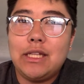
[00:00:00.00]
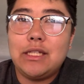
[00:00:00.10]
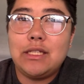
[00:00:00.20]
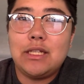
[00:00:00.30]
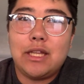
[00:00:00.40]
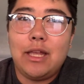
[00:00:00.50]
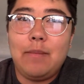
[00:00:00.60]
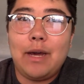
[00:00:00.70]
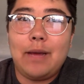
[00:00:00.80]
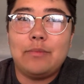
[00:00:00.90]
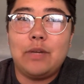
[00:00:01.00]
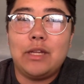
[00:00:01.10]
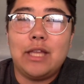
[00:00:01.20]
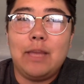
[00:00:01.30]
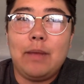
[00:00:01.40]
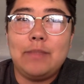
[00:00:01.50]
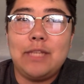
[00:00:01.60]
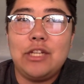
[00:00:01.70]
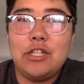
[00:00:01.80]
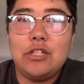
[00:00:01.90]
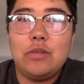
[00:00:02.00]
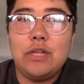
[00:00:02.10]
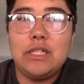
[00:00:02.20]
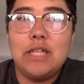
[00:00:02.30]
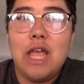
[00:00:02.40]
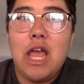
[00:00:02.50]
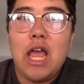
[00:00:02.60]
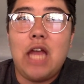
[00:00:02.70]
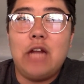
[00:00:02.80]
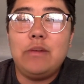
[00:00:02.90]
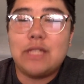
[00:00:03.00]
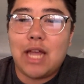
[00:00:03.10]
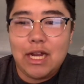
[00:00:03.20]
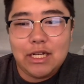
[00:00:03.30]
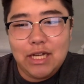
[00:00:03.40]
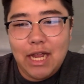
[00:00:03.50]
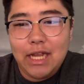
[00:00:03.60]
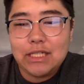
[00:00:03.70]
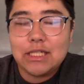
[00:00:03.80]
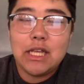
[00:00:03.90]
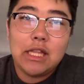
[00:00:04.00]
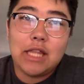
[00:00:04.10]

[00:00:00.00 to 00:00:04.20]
listened to the hip hop, one of the hip hop stations once, and it was kind of nice.